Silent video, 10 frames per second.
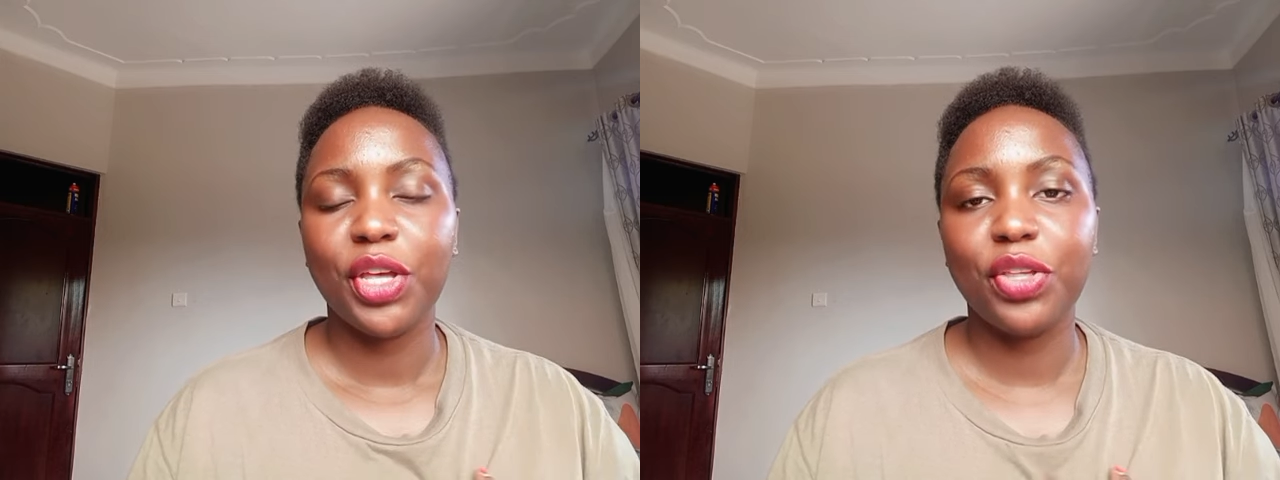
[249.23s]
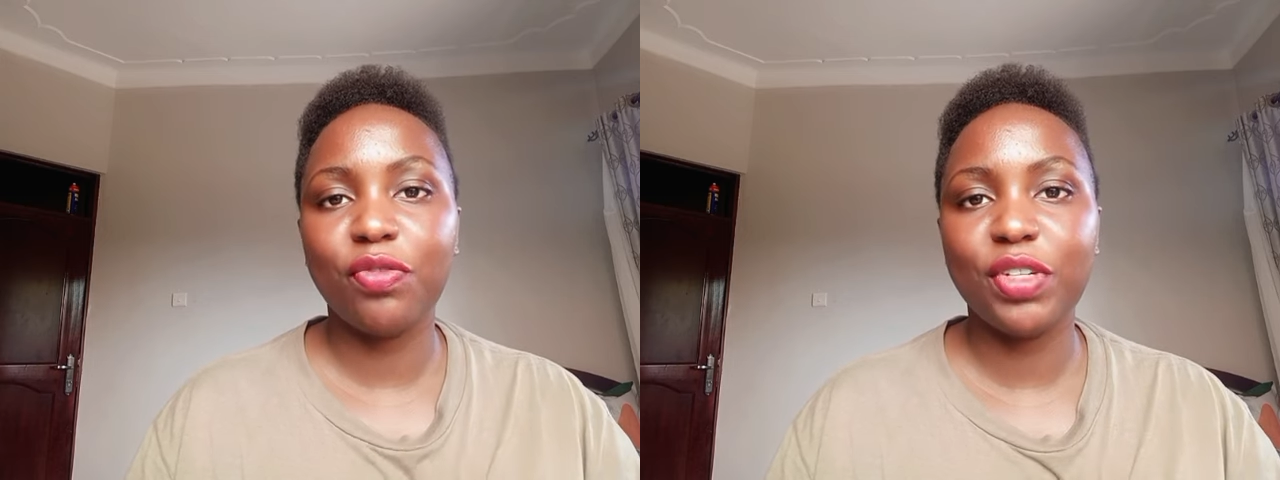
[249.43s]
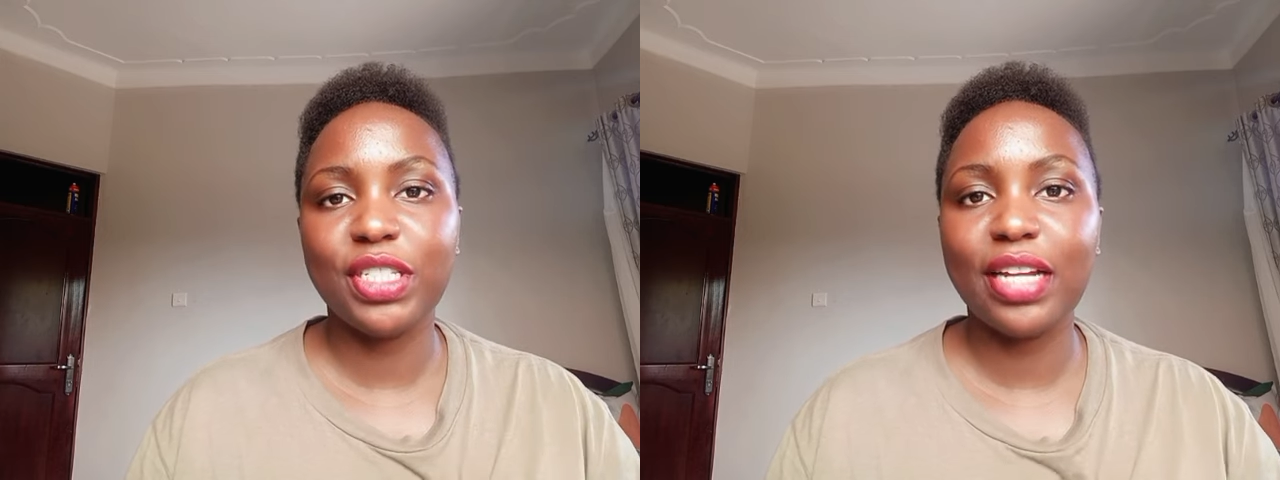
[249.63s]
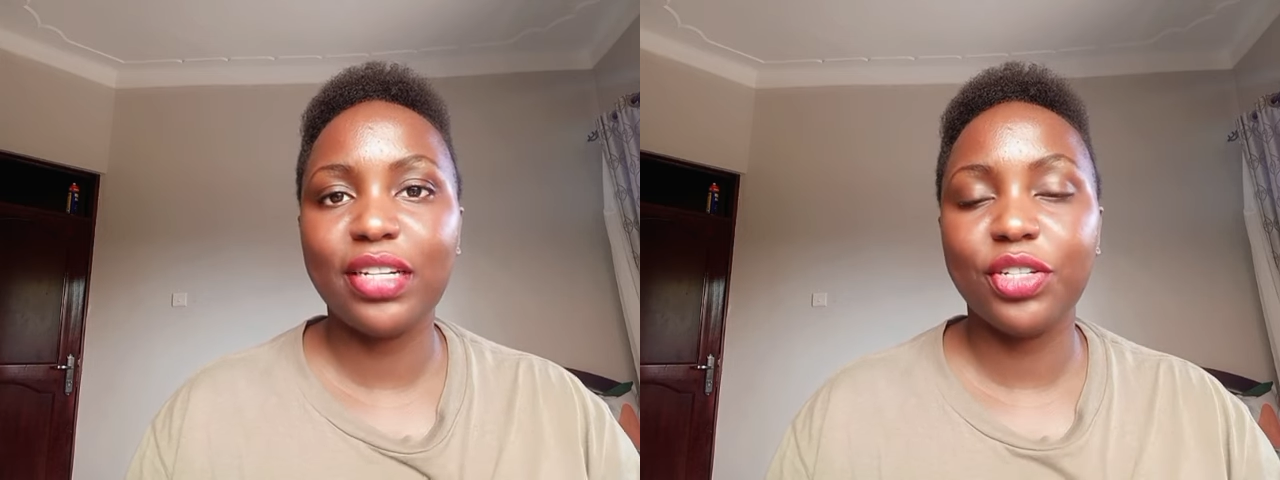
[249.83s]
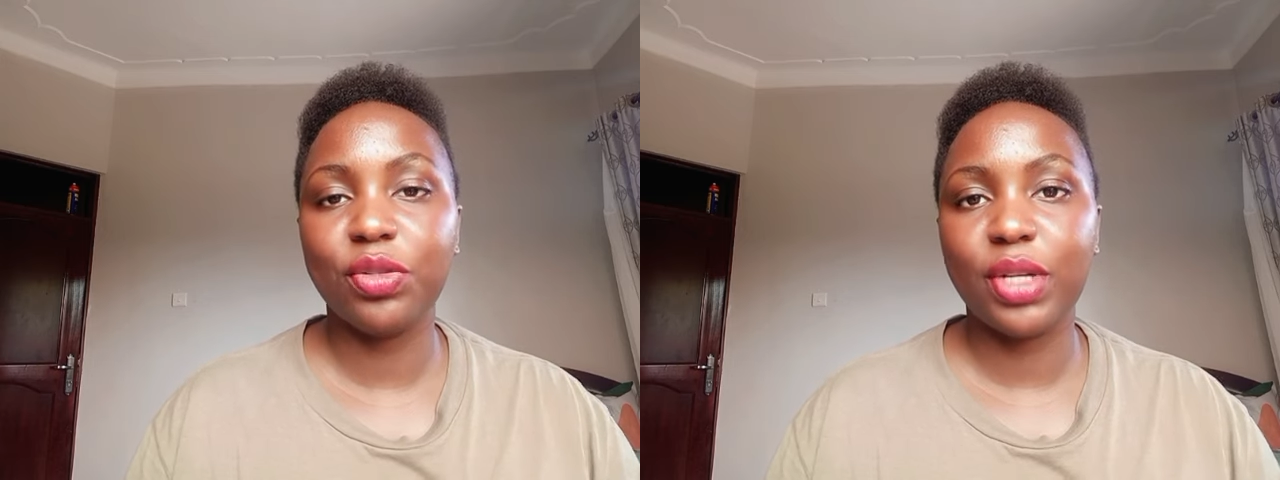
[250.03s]
your vagina
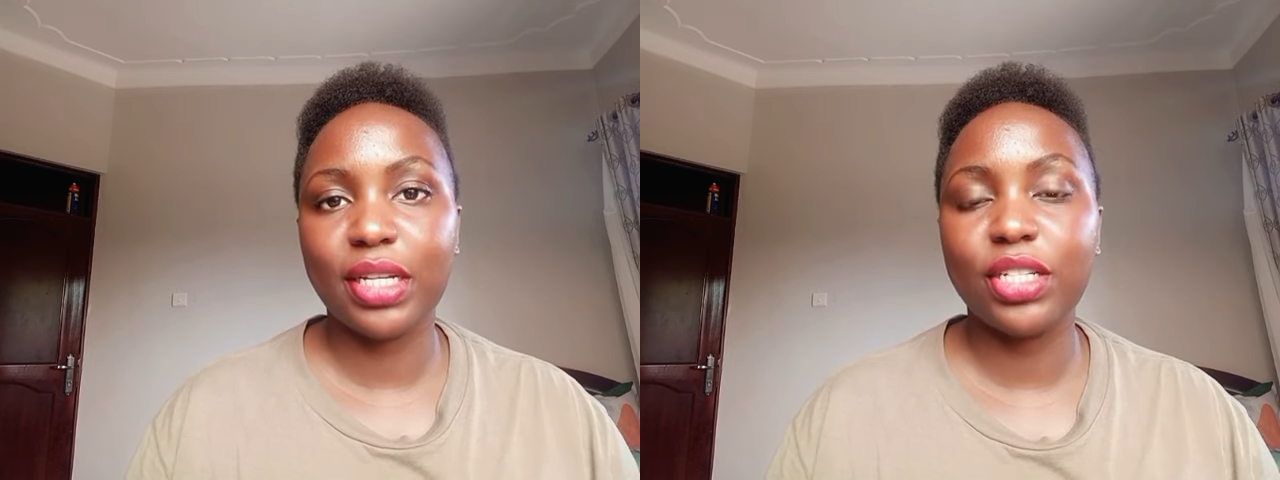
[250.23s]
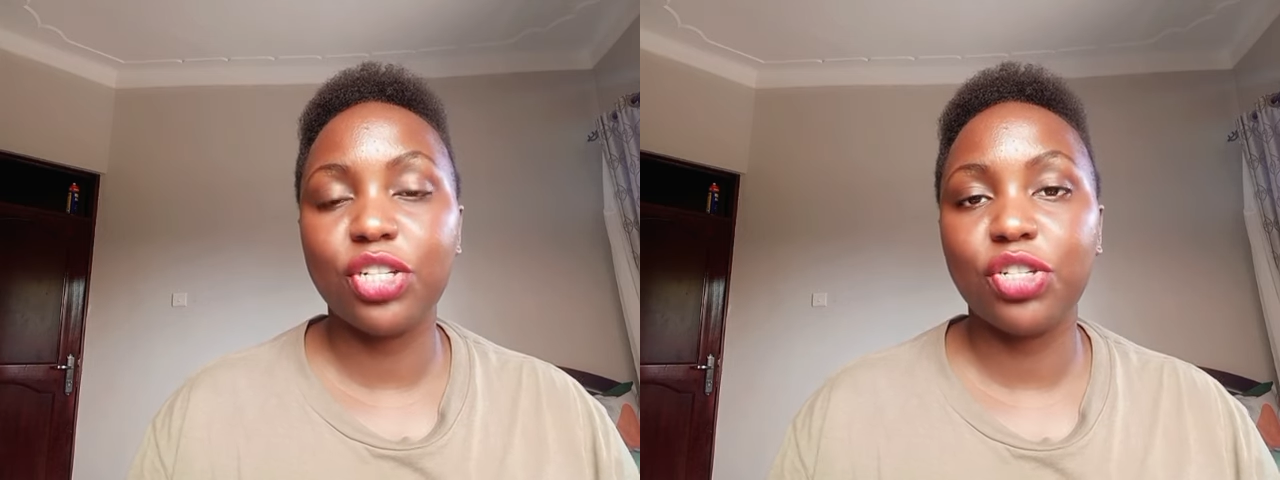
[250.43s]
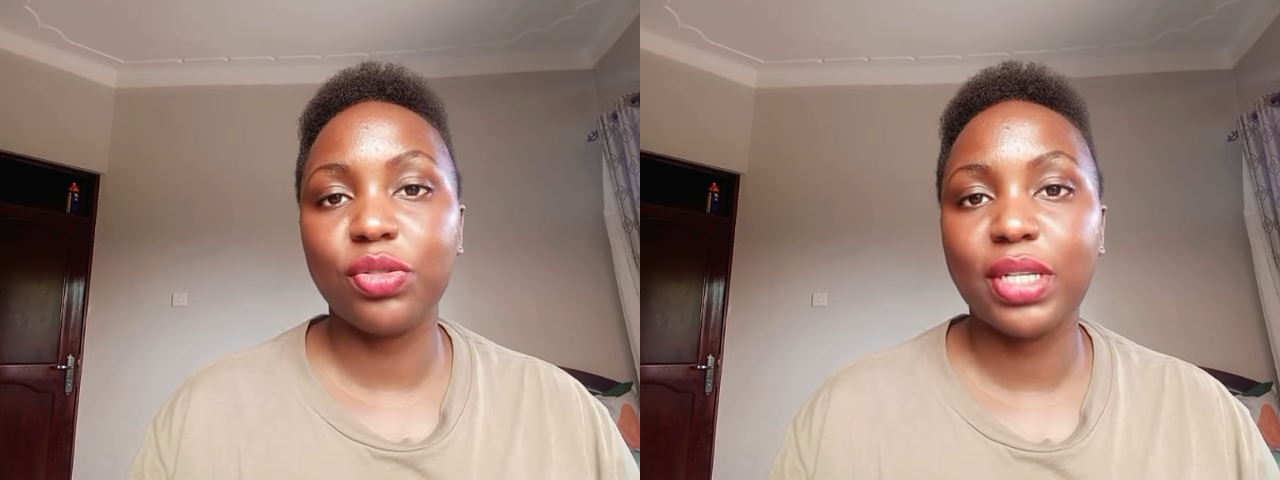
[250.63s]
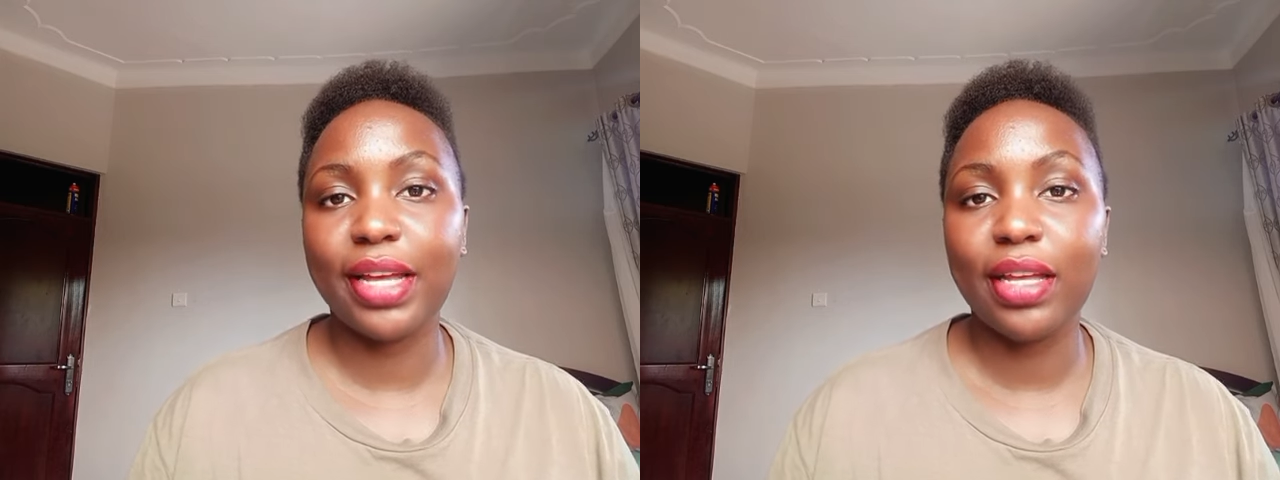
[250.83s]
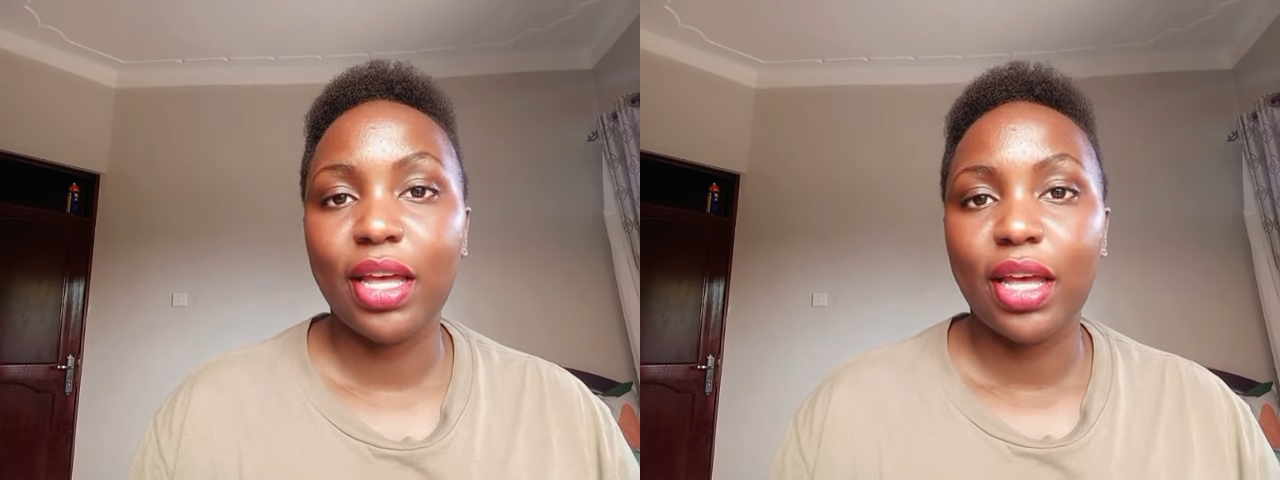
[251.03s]
and you can get issues like